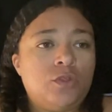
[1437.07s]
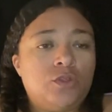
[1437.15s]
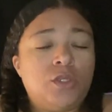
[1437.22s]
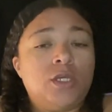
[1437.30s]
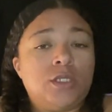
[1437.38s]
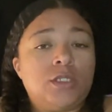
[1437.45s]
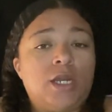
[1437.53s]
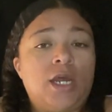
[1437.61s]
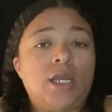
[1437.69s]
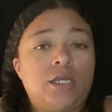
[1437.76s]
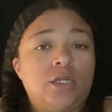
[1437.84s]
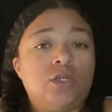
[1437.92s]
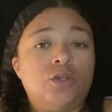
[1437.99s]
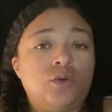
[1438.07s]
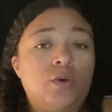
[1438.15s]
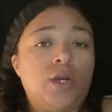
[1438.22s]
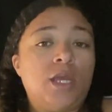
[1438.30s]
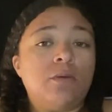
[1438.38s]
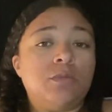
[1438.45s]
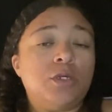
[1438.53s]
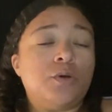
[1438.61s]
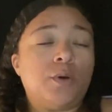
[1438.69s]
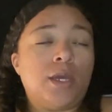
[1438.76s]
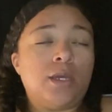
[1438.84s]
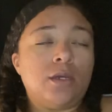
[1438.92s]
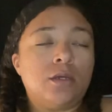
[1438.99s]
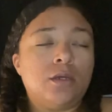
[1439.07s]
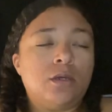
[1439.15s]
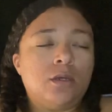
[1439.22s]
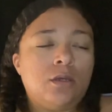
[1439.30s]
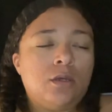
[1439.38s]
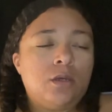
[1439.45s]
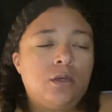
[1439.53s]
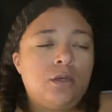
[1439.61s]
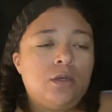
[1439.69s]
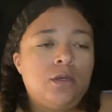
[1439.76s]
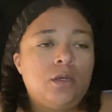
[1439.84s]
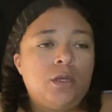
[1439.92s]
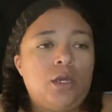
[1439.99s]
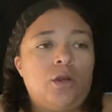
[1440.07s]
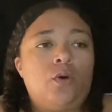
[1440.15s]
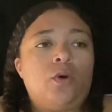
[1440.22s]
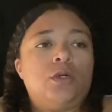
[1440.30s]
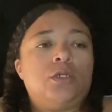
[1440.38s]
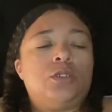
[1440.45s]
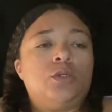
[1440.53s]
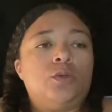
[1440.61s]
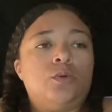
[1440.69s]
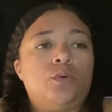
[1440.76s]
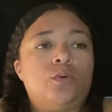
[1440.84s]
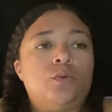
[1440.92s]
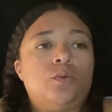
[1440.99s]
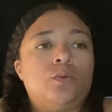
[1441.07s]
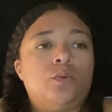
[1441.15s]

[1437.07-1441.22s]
things that I can do and am doing in order to